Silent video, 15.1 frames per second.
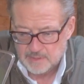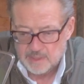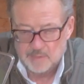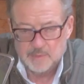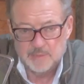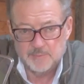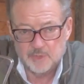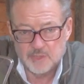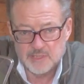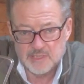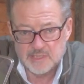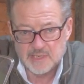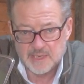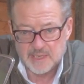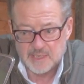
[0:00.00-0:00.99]
a little bit more
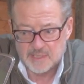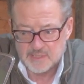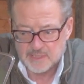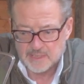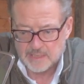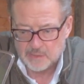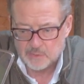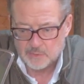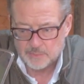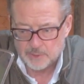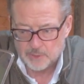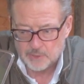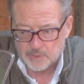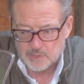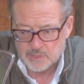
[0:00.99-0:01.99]
details and how it
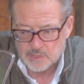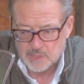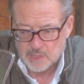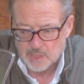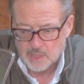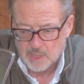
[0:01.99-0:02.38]
works.